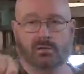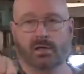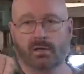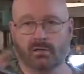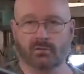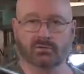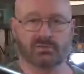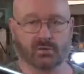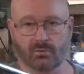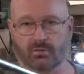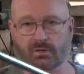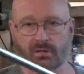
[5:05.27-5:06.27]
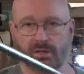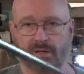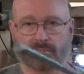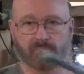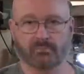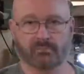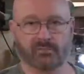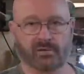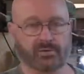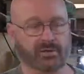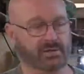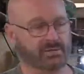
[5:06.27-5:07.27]
and close the whole thing again.
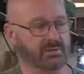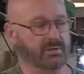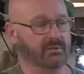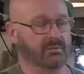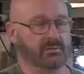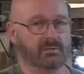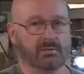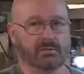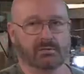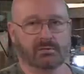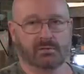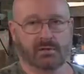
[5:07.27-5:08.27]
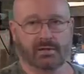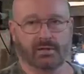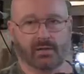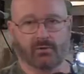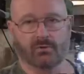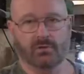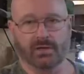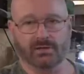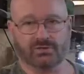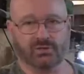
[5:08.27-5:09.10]
Very easy. And now, let's